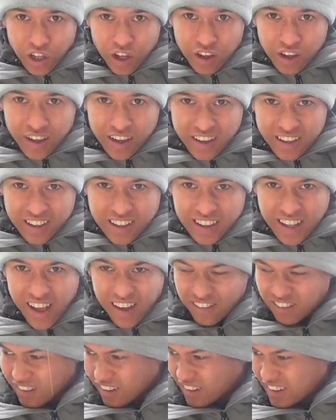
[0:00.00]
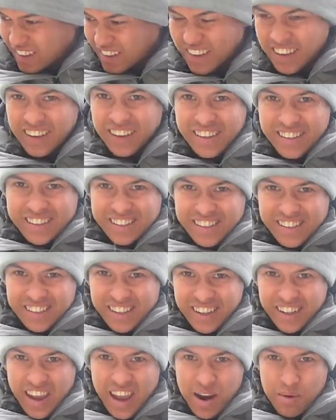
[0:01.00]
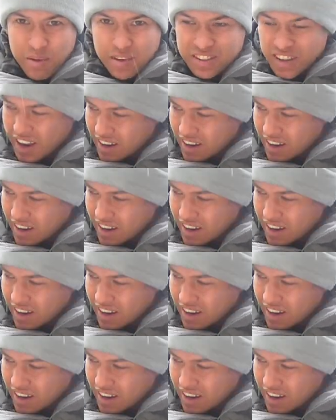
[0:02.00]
look level, because the camera's